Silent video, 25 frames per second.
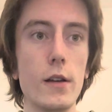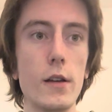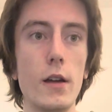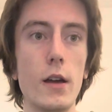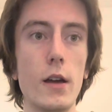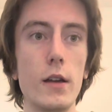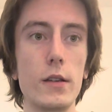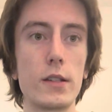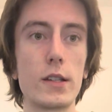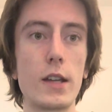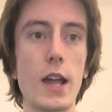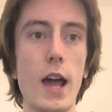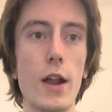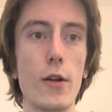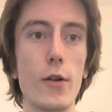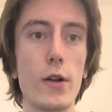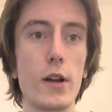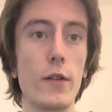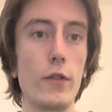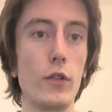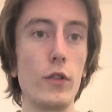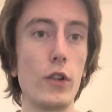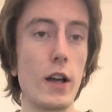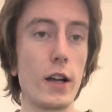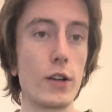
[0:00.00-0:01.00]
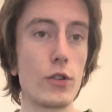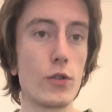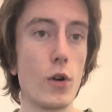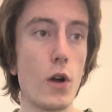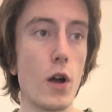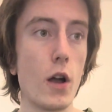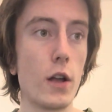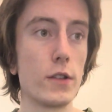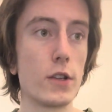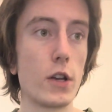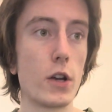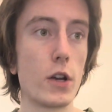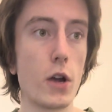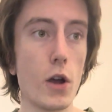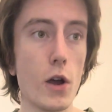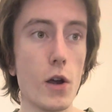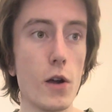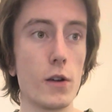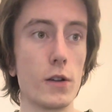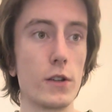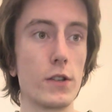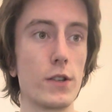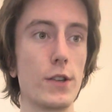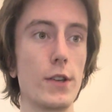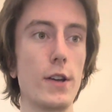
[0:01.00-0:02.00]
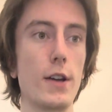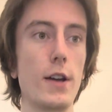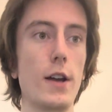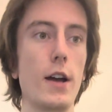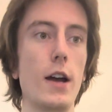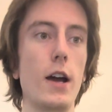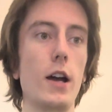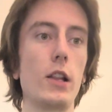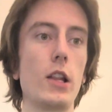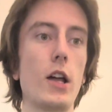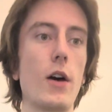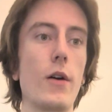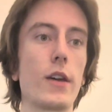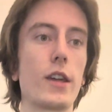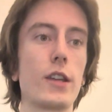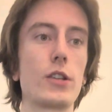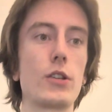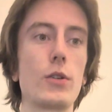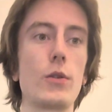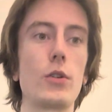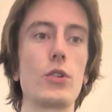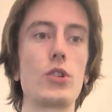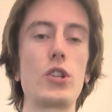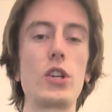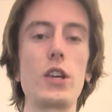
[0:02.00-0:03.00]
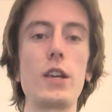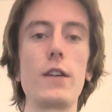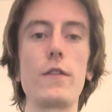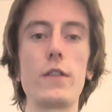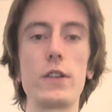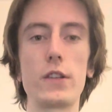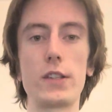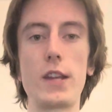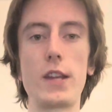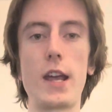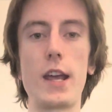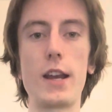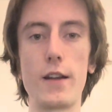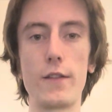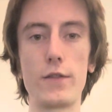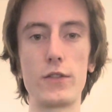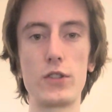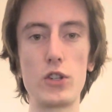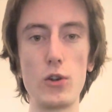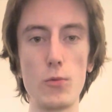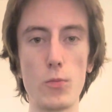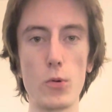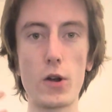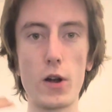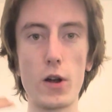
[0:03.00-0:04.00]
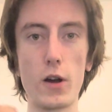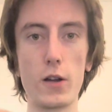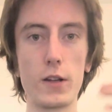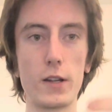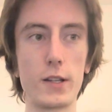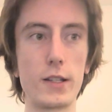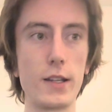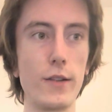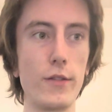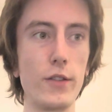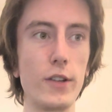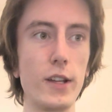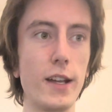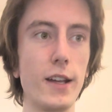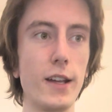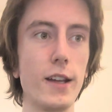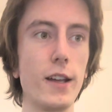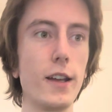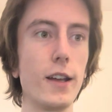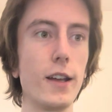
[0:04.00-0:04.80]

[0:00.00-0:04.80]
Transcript: scattering of electrons occurs, allowing it to achieve a state of superconductivity.